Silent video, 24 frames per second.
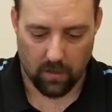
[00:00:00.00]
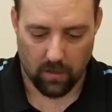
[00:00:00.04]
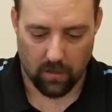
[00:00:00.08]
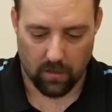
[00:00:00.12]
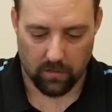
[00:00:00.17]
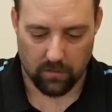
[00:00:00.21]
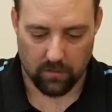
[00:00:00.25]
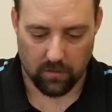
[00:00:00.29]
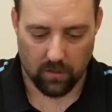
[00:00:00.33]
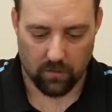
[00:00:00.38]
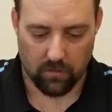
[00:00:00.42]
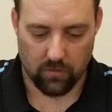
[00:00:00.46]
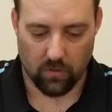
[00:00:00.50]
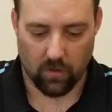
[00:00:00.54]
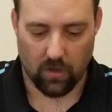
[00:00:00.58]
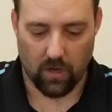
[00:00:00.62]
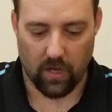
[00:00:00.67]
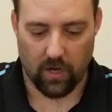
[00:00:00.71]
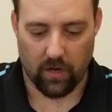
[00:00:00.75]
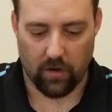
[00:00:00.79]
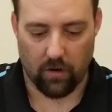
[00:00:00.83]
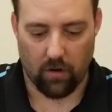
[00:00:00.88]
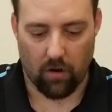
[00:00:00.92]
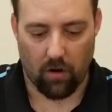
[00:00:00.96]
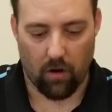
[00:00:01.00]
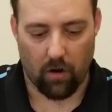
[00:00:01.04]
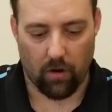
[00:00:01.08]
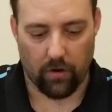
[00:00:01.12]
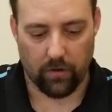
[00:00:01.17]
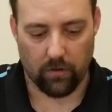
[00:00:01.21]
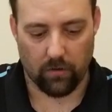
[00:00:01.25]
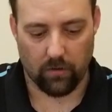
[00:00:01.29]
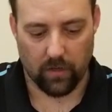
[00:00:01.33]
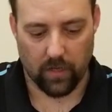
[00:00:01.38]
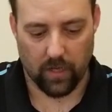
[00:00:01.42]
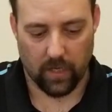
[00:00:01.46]
It's also got an
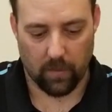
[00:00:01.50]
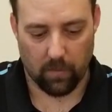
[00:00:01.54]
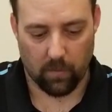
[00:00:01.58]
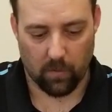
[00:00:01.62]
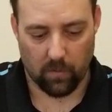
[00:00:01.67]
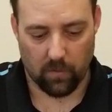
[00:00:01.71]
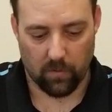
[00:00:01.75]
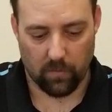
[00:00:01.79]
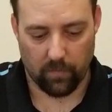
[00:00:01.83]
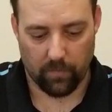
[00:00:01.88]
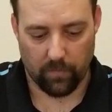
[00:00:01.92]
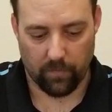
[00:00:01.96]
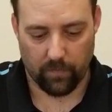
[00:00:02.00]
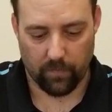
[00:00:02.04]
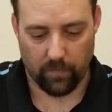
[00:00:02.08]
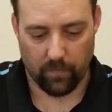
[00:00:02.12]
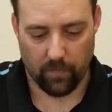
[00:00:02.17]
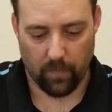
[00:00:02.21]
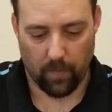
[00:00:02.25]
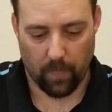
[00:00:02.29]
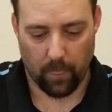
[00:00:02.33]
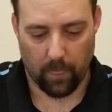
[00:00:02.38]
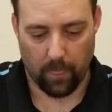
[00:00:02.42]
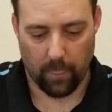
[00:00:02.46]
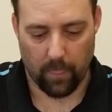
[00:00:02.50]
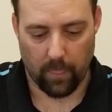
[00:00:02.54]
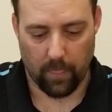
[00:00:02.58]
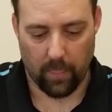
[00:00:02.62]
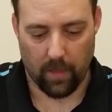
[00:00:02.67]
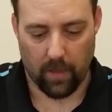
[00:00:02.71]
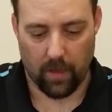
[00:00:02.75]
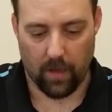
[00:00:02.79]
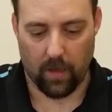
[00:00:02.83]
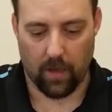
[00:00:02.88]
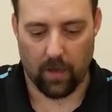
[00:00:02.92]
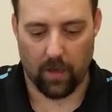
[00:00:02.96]
audio cable.
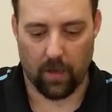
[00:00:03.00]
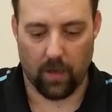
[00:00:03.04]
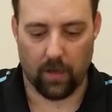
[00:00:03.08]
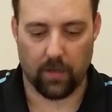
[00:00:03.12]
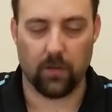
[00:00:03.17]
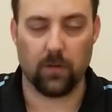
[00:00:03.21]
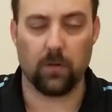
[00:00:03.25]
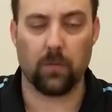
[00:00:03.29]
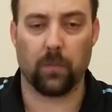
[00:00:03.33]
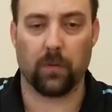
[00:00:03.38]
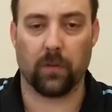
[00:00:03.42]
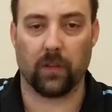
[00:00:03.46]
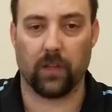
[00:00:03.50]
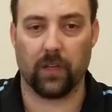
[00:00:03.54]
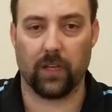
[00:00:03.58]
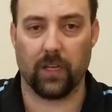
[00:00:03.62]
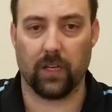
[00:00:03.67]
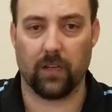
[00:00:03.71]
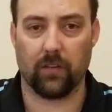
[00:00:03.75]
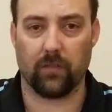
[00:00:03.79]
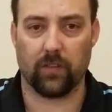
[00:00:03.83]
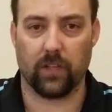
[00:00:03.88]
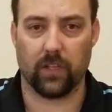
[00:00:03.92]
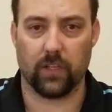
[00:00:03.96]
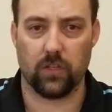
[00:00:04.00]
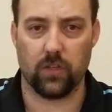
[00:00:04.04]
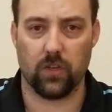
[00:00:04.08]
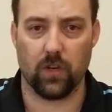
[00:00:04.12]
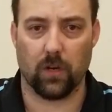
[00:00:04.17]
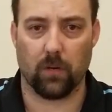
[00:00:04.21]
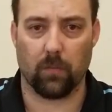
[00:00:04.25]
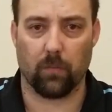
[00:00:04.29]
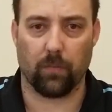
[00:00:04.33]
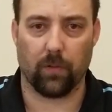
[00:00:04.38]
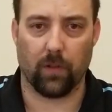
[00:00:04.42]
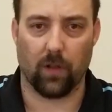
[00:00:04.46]
I do believe that you
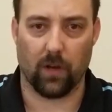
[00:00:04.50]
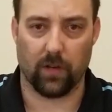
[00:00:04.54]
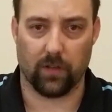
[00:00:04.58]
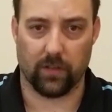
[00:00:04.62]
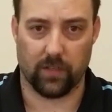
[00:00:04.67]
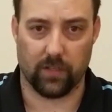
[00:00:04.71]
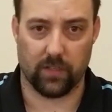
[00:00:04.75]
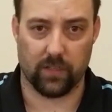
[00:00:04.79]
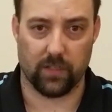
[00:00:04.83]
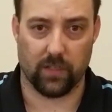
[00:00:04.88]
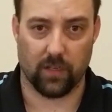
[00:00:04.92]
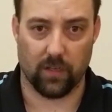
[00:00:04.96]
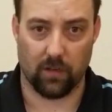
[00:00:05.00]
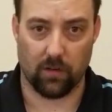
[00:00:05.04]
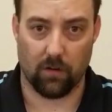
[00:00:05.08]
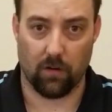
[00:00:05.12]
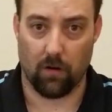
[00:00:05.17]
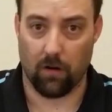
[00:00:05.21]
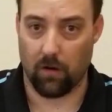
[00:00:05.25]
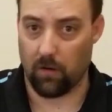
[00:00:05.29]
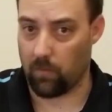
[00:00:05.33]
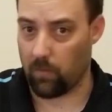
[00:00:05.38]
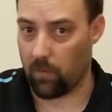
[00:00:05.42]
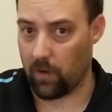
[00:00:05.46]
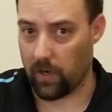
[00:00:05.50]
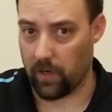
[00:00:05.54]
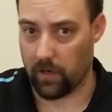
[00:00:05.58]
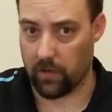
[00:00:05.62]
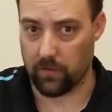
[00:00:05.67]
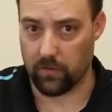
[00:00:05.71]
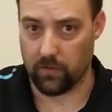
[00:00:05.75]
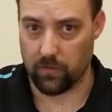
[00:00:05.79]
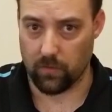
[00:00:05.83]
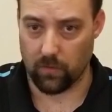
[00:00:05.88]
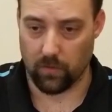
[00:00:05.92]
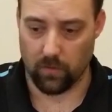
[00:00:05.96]
can plug this in
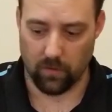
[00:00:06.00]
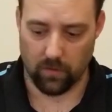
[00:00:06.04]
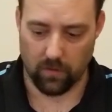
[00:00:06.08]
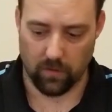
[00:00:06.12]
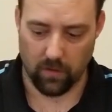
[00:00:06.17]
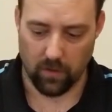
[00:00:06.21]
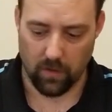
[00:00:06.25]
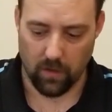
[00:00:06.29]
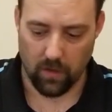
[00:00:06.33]
hardwired to